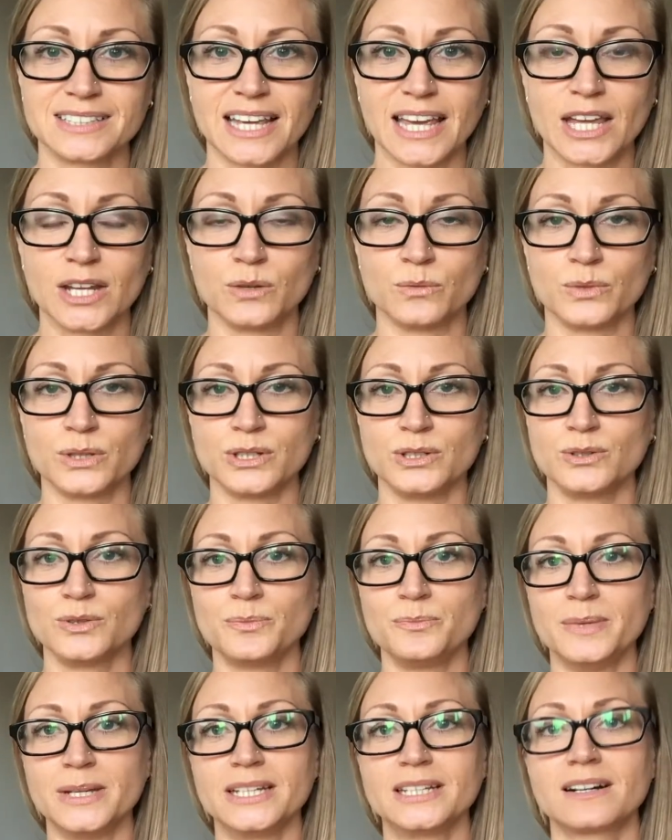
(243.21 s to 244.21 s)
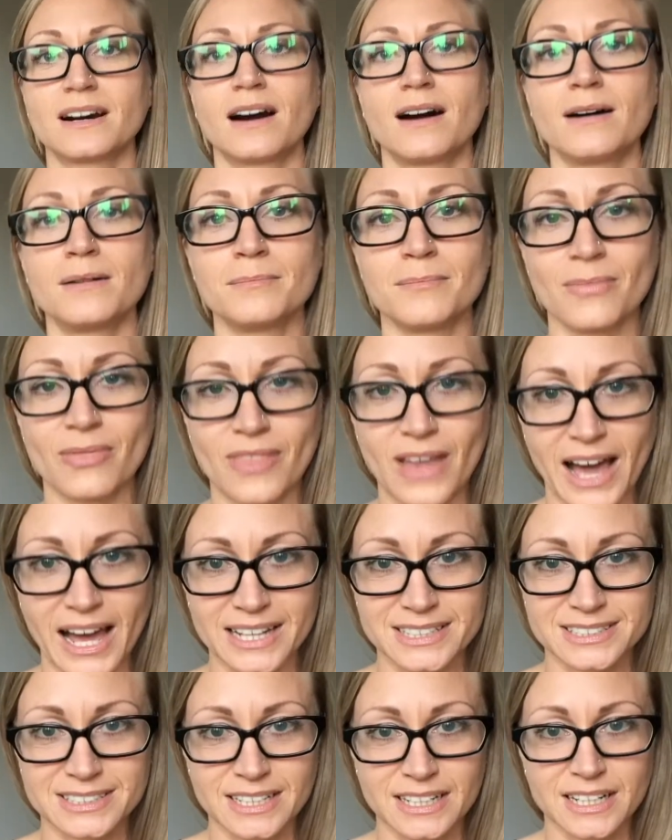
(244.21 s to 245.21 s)
And when you become
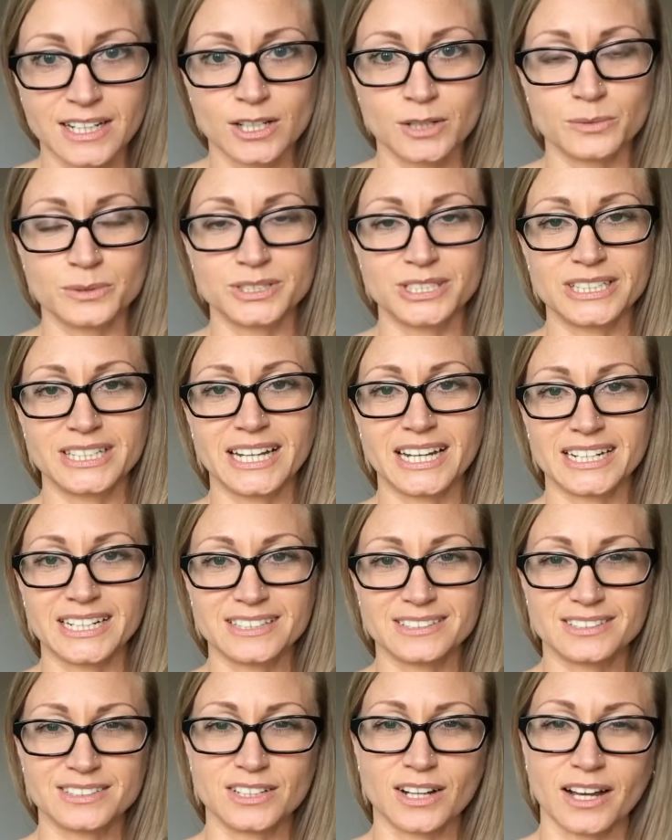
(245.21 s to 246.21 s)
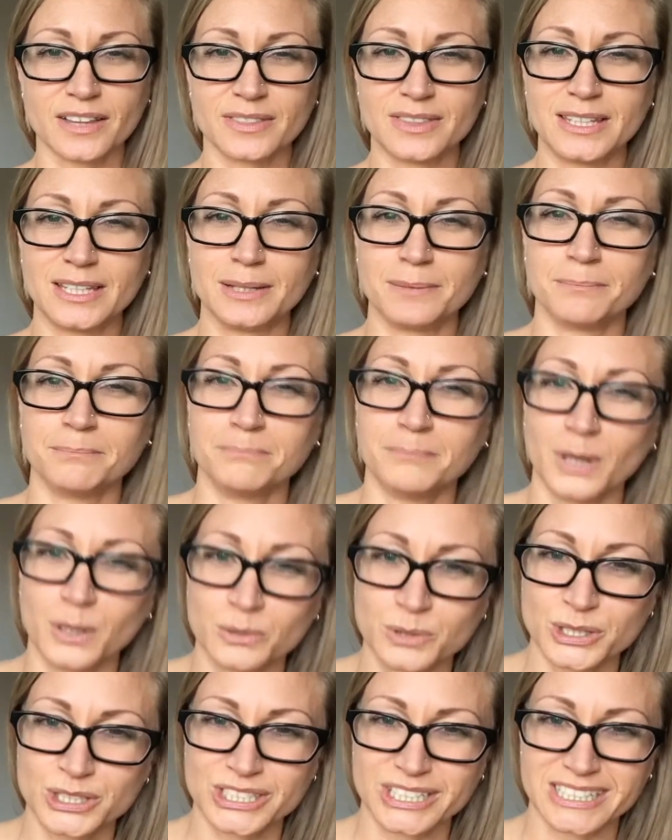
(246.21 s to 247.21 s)
that, which again, it's not the
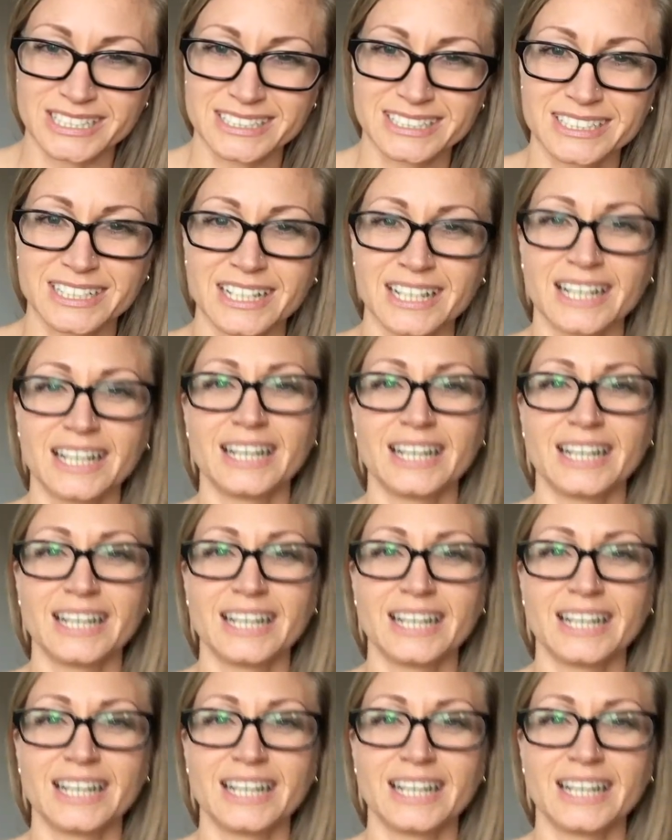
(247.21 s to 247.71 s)
emotion,